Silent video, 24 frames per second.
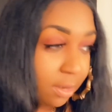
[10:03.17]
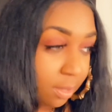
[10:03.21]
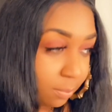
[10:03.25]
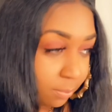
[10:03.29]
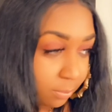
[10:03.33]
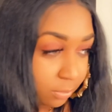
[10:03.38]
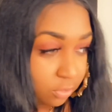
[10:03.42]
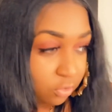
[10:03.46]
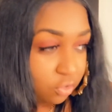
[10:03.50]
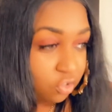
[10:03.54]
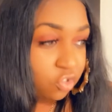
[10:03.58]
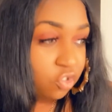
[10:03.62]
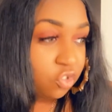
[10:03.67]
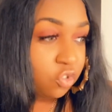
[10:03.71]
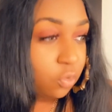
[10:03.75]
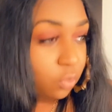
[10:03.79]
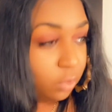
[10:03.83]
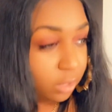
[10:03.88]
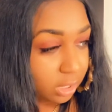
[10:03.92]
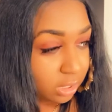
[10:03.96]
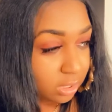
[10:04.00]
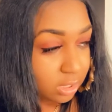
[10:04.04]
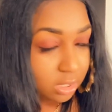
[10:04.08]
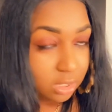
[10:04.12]

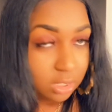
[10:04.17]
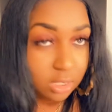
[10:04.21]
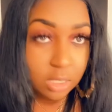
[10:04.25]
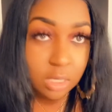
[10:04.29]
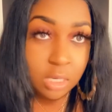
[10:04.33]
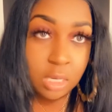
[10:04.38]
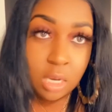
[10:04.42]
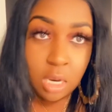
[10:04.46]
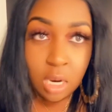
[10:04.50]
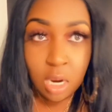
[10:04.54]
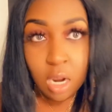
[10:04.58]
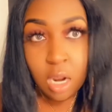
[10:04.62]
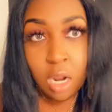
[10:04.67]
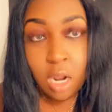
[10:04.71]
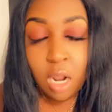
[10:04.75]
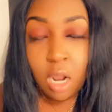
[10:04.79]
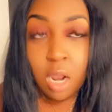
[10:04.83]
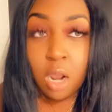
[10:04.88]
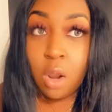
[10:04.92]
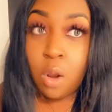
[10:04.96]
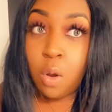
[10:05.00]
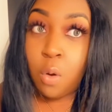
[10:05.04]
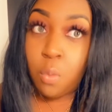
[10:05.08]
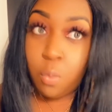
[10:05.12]
shorts.
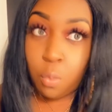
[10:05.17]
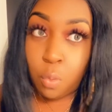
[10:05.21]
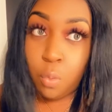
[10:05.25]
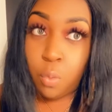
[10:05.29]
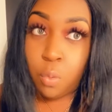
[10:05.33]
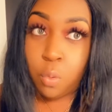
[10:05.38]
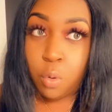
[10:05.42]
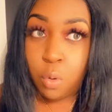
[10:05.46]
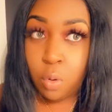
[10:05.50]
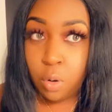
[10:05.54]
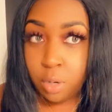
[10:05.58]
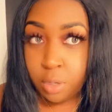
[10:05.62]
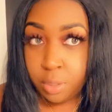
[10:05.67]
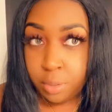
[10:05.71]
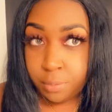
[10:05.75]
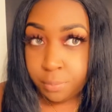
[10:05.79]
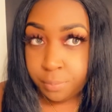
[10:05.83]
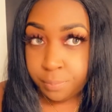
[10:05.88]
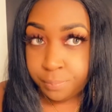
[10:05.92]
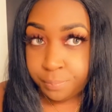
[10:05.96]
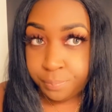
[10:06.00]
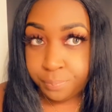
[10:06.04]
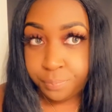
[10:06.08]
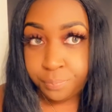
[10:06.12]
Whew.
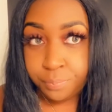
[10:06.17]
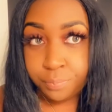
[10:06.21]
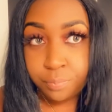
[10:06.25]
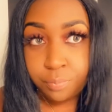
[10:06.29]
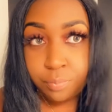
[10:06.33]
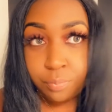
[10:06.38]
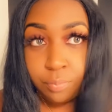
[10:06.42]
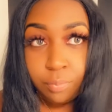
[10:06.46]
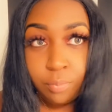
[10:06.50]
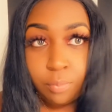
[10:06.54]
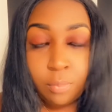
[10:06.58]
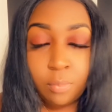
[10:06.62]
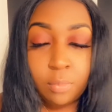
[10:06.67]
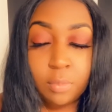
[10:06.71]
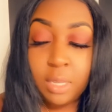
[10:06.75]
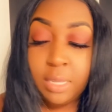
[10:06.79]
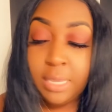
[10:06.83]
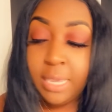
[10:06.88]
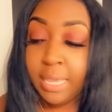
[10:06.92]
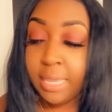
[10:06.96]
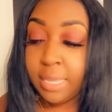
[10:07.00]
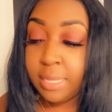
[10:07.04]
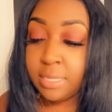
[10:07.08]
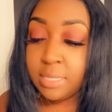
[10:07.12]

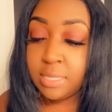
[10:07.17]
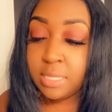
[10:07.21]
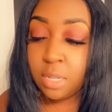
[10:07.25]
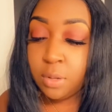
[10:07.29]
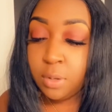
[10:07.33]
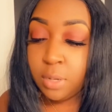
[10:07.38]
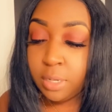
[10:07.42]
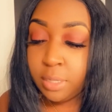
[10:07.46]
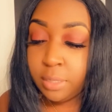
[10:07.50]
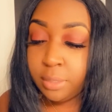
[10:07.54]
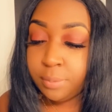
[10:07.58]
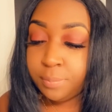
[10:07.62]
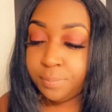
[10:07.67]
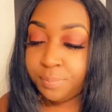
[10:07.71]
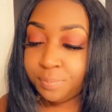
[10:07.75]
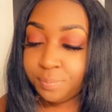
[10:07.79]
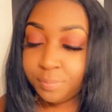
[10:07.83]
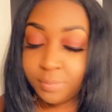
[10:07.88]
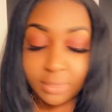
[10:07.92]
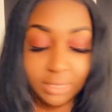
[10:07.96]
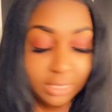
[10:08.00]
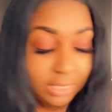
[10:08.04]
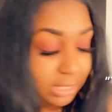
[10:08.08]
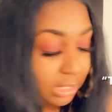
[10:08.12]
Yeah, so,
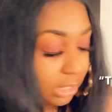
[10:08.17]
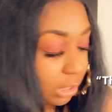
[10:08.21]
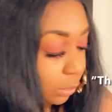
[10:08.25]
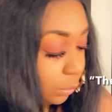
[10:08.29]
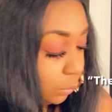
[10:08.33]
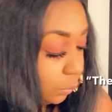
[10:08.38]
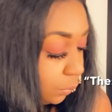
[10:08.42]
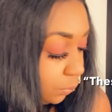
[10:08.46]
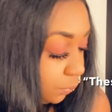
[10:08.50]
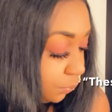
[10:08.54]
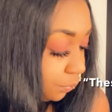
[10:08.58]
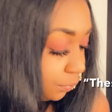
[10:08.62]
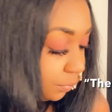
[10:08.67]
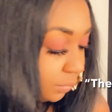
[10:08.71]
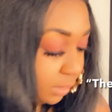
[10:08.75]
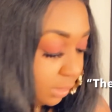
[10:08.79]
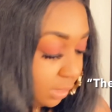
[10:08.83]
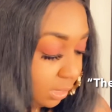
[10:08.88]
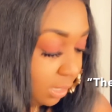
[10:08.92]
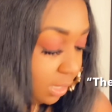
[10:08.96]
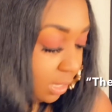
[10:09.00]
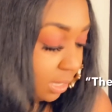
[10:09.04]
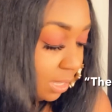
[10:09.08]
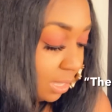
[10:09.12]
these cute.
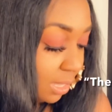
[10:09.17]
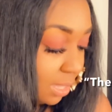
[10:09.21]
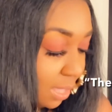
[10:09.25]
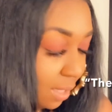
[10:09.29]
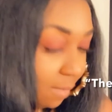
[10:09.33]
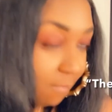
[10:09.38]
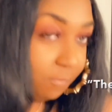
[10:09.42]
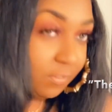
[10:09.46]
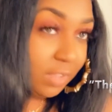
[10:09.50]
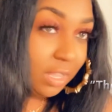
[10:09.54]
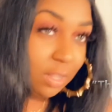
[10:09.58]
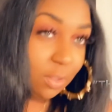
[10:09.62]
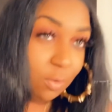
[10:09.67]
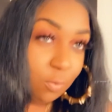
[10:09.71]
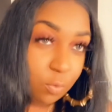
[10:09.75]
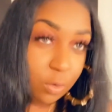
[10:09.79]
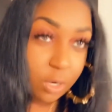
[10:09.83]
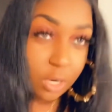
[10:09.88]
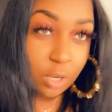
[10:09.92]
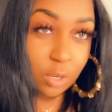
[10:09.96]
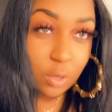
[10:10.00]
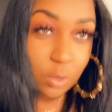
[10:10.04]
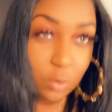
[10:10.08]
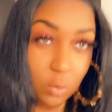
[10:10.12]
I'm feeling
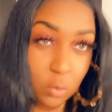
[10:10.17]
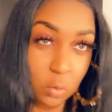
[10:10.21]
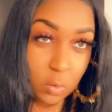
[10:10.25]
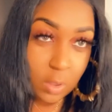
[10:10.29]
real.